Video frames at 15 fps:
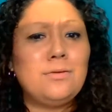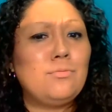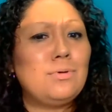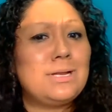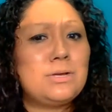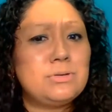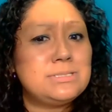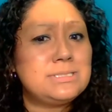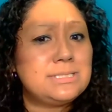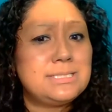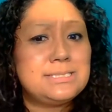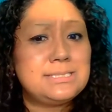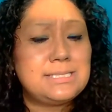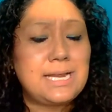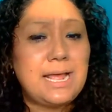what a
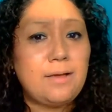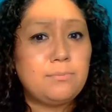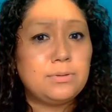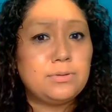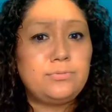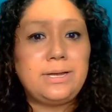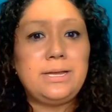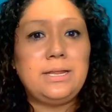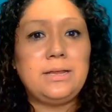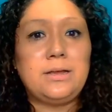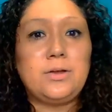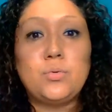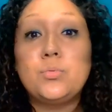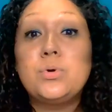coincidence that I have blue right here.